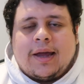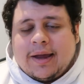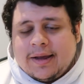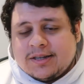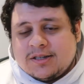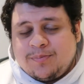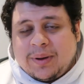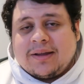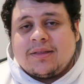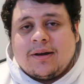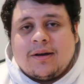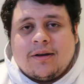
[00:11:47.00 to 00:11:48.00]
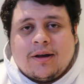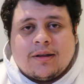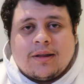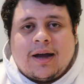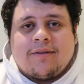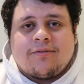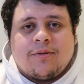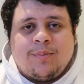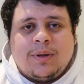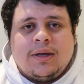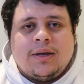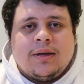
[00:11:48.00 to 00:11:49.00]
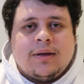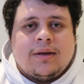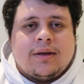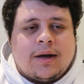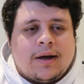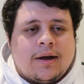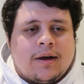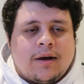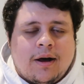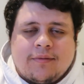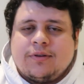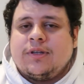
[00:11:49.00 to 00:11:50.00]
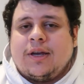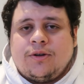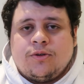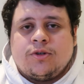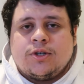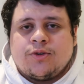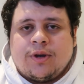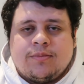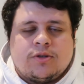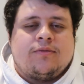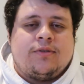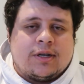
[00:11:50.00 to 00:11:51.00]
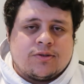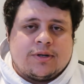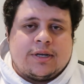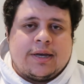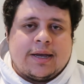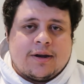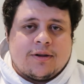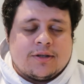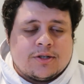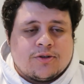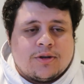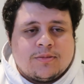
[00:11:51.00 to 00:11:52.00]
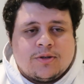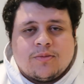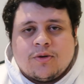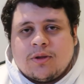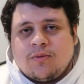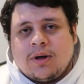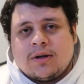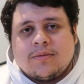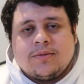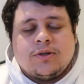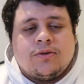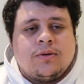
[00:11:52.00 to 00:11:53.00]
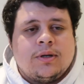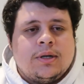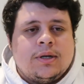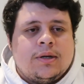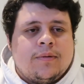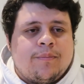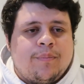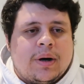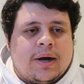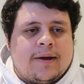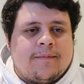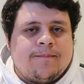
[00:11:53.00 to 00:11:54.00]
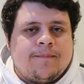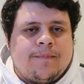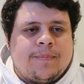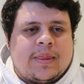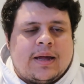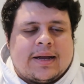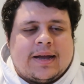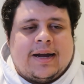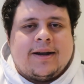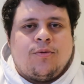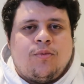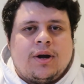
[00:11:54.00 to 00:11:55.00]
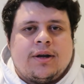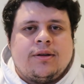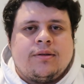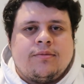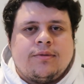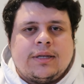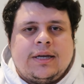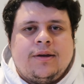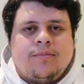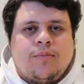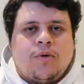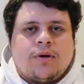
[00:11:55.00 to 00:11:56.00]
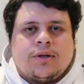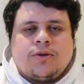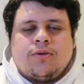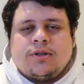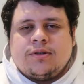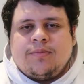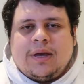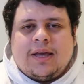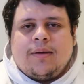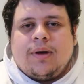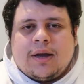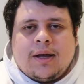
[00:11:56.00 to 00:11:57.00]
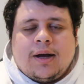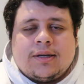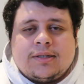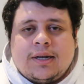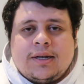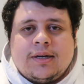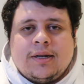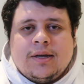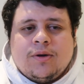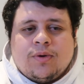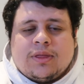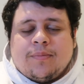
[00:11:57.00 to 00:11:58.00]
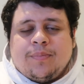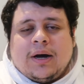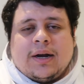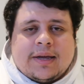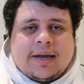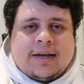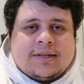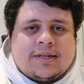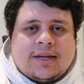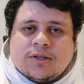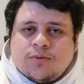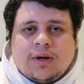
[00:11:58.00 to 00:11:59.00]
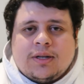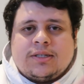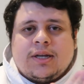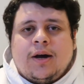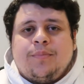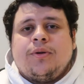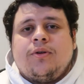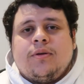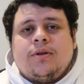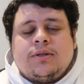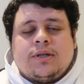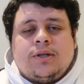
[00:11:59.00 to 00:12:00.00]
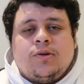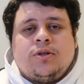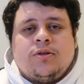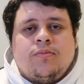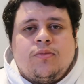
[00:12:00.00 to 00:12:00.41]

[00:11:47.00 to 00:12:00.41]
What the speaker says: Expect a lot from me. Obviously I do stream, so if you guys want to hang out on the streams, you're more than welcome to. But I kind of want to lean more towards making my content with the podcast, as well as uploading to YouTube